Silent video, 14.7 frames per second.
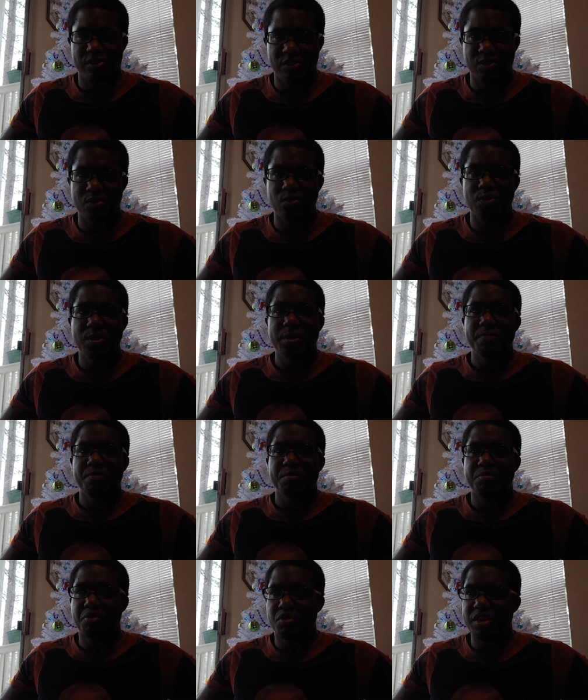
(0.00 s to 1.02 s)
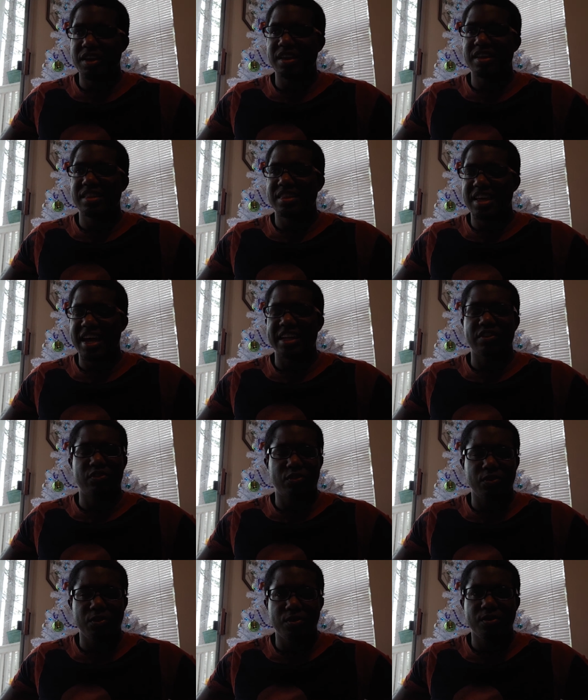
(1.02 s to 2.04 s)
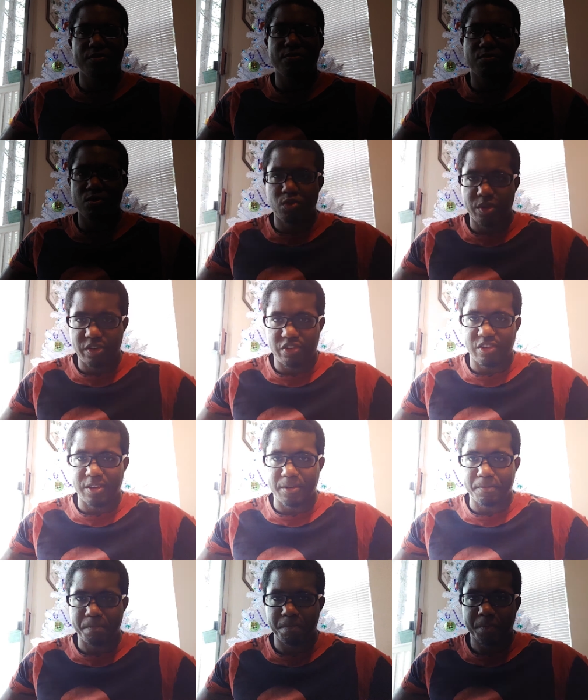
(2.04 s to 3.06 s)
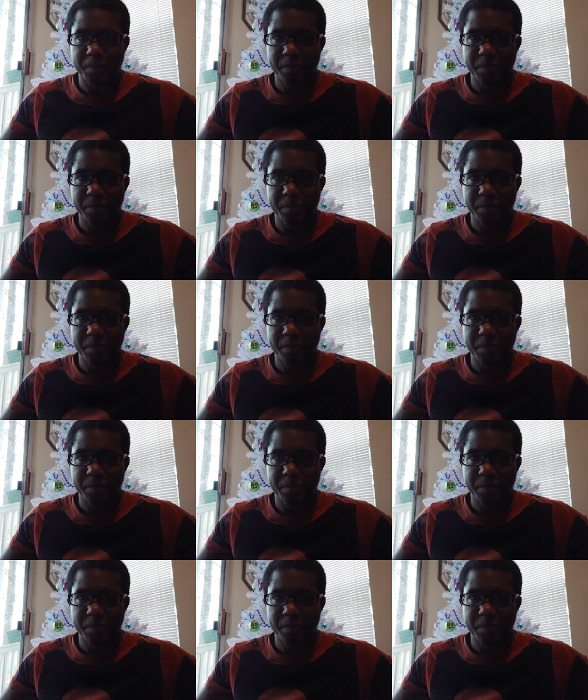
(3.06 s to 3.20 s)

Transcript: to bring that to fruition?